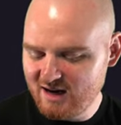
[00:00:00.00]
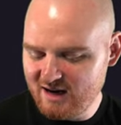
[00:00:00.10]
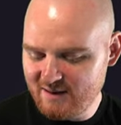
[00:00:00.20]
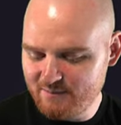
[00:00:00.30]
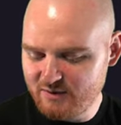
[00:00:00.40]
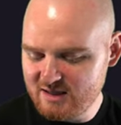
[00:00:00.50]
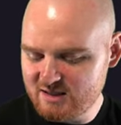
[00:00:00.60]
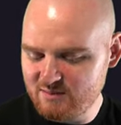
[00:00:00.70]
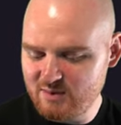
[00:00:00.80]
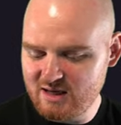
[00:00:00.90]
Um, these
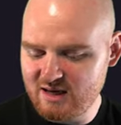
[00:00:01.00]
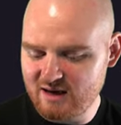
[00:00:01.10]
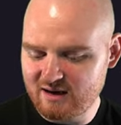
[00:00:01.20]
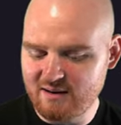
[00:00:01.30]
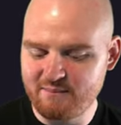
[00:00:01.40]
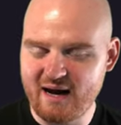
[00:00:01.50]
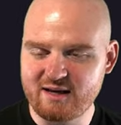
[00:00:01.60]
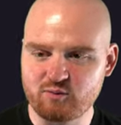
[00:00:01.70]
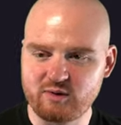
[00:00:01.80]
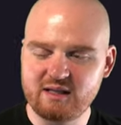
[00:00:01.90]
can be
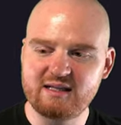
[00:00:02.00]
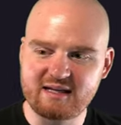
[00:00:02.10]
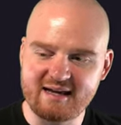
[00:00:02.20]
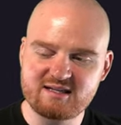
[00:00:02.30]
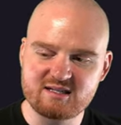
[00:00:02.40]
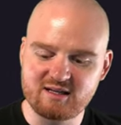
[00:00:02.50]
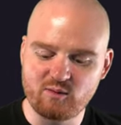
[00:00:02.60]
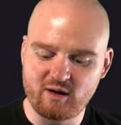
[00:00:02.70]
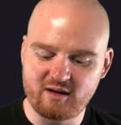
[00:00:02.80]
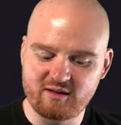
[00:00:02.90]
combined really nicely
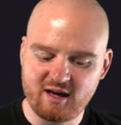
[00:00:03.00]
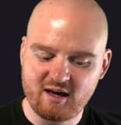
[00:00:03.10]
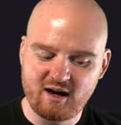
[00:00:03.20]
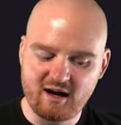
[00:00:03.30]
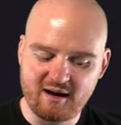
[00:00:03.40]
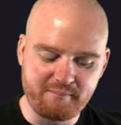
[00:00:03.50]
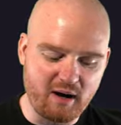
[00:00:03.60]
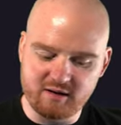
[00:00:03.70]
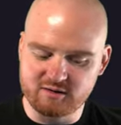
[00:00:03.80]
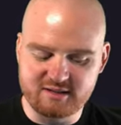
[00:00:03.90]
with uh,
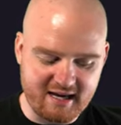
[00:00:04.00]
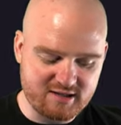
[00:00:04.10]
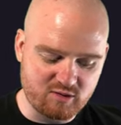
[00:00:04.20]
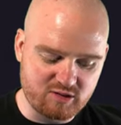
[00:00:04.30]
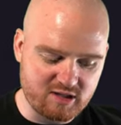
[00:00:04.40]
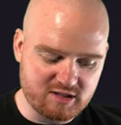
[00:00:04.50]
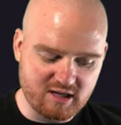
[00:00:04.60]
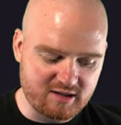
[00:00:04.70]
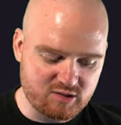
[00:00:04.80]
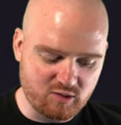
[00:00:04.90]
model tests or just
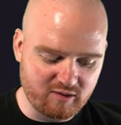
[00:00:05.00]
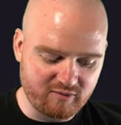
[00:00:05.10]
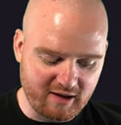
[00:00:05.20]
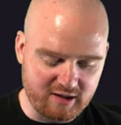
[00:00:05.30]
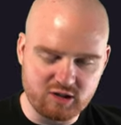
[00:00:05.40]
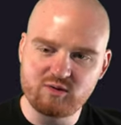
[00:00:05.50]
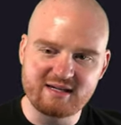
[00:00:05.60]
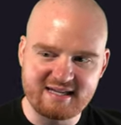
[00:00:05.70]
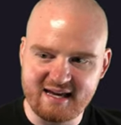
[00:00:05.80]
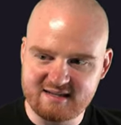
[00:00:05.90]
uh, sort of uh,
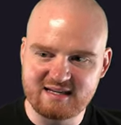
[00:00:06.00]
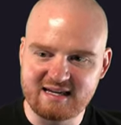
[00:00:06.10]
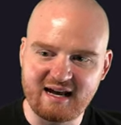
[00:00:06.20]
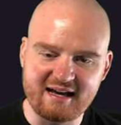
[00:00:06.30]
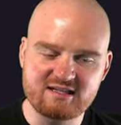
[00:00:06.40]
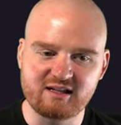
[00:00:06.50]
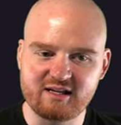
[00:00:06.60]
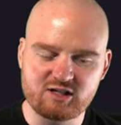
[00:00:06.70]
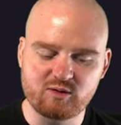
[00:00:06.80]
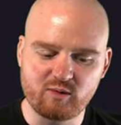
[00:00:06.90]
unit tests in
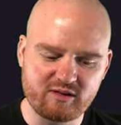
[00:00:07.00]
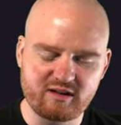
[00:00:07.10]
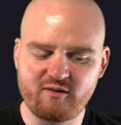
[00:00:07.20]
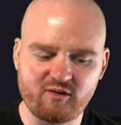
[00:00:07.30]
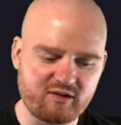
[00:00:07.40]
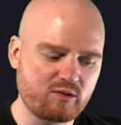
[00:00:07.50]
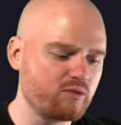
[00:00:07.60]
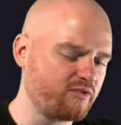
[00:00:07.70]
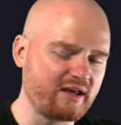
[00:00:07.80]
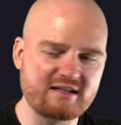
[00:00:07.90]
isolation with different
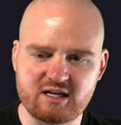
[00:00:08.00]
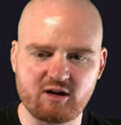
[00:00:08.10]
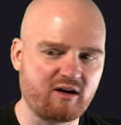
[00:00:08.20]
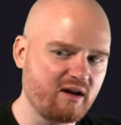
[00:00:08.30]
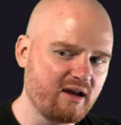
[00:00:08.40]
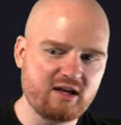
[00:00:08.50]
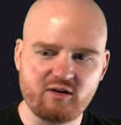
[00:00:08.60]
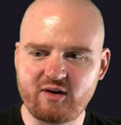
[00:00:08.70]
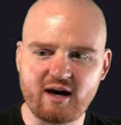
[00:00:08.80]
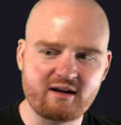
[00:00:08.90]
things that you're
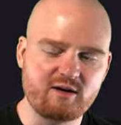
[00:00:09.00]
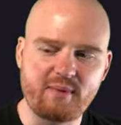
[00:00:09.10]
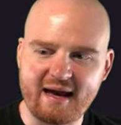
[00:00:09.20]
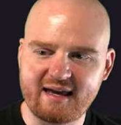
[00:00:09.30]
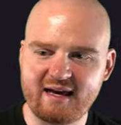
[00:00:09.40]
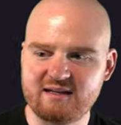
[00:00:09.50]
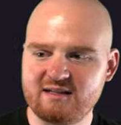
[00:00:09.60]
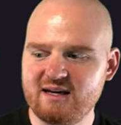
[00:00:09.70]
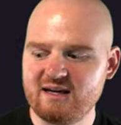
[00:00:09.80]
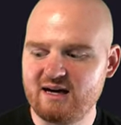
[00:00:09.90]
you've got on your back end
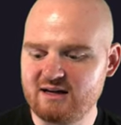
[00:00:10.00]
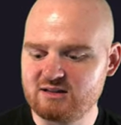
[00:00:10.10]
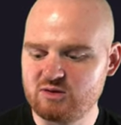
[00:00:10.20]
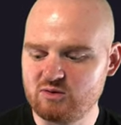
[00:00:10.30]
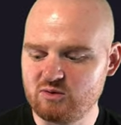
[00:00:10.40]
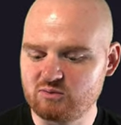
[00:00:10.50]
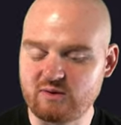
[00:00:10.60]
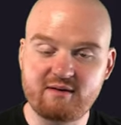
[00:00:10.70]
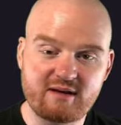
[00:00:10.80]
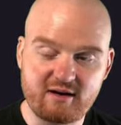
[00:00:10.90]
uh, to
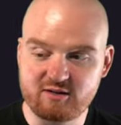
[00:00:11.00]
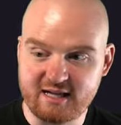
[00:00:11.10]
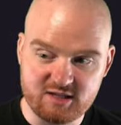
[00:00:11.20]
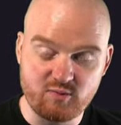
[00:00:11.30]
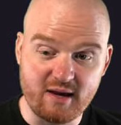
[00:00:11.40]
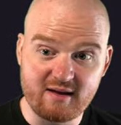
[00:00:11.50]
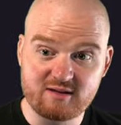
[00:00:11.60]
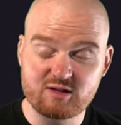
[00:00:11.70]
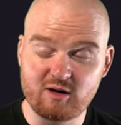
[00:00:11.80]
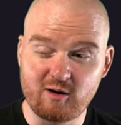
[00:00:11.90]
round out your test suite.
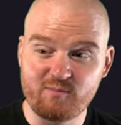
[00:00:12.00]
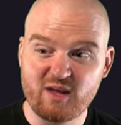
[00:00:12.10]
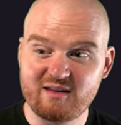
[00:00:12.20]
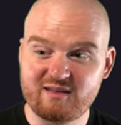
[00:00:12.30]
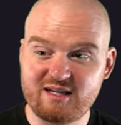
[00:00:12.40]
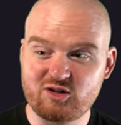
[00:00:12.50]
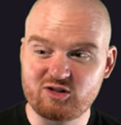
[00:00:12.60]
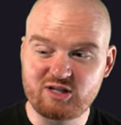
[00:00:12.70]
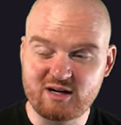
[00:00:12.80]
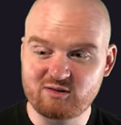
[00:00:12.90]
And so these are
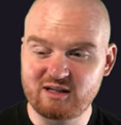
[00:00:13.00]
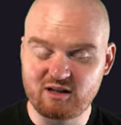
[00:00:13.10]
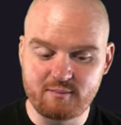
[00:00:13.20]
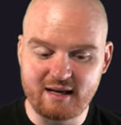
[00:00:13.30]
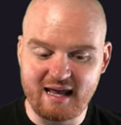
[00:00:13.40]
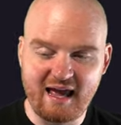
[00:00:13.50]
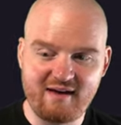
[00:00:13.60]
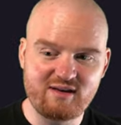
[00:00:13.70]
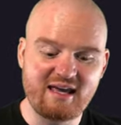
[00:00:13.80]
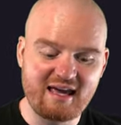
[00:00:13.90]
generally a little bit
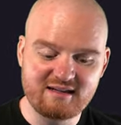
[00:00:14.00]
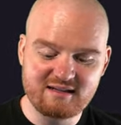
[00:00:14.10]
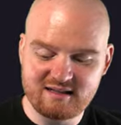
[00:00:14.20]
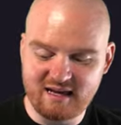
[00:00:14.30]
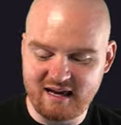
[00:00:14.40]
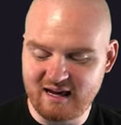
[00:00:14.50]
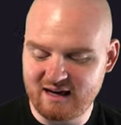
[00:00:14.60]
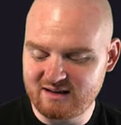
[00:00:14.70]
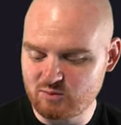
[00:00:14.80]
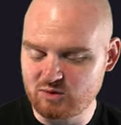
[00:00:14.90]
heavy-handed
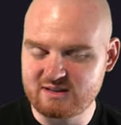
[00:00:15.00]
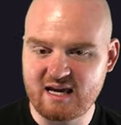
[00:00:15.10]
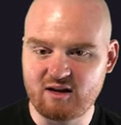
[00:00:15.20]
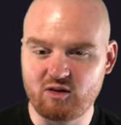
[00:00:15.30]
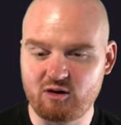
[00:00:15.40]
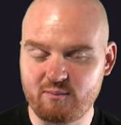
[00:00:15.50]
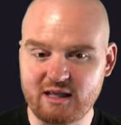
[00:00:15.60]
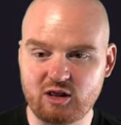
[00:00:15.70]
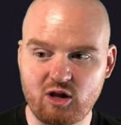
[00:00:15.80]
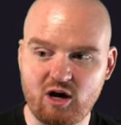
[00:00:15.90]
and will take a little
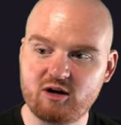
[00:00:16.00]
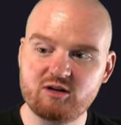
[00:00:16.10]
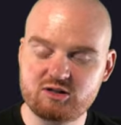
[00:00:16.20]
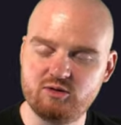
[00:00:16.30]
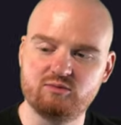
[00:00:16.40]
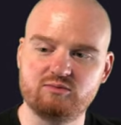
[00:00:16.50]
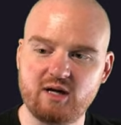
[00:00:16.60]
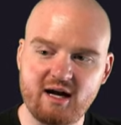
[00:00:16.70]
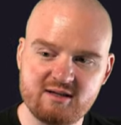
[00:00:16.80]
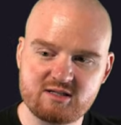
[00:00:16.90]
bit longer to
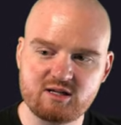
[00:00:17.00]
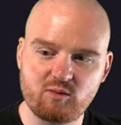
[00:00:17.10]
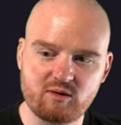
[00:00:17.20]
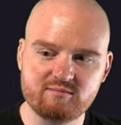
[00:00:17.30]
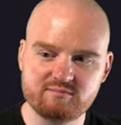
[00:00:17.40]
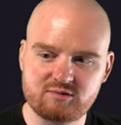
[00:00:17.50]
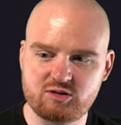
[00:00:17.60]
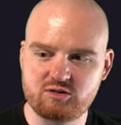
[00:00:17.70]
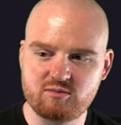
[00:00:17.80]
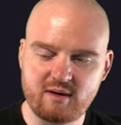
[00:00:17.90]
run. So you don't want
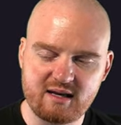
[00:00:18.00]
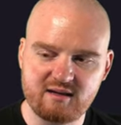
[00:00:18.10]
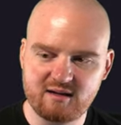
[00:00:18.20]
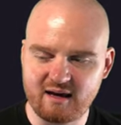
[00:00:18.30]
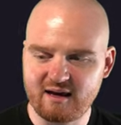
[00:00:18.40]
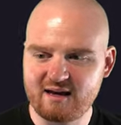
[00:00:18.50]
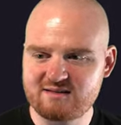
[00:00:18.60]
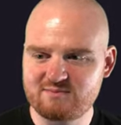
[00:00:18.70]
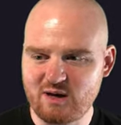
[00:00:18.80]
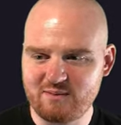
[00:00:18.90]
too many, I
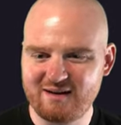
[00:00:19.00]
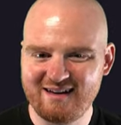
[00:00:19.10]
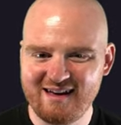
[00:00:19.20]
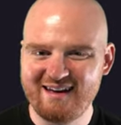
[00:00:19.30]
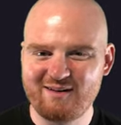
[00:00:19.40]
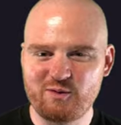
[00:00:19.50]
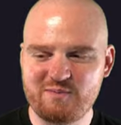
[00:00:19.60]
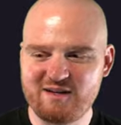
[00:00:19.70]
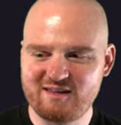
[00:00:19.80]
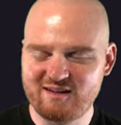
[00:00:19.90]
guess maybe would
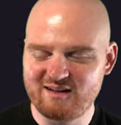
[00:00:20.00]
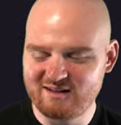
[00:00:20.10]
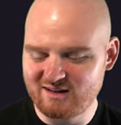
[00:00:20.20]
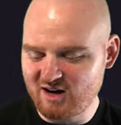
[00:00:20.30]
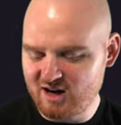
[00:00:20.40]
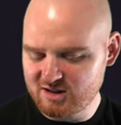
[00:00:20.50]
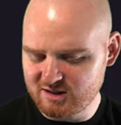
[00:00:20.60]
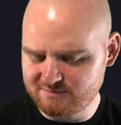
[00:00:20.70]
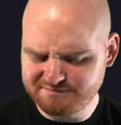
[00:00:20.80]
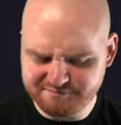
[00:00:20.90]
be the the
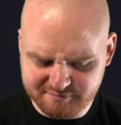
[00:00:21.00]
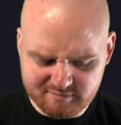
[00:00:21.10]
caution.